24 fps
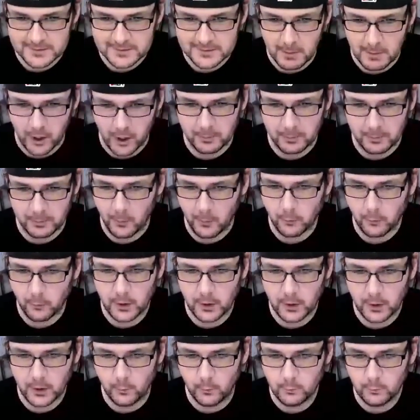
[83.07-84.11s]
Mary Barreau,
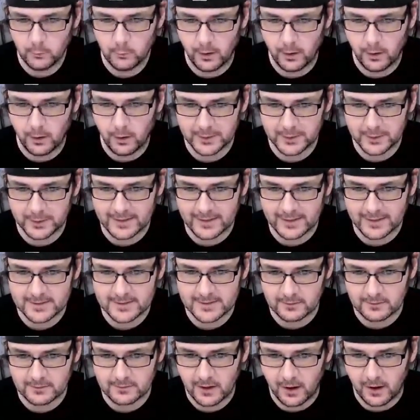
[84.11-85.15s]
cold water. We got
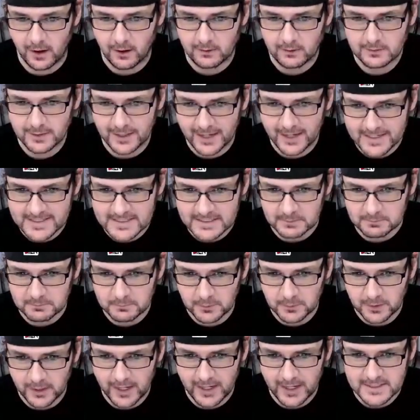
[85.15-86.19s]
Darth Hall, classic,
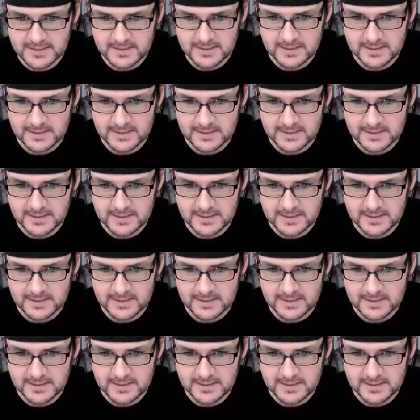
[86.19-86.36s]
classic.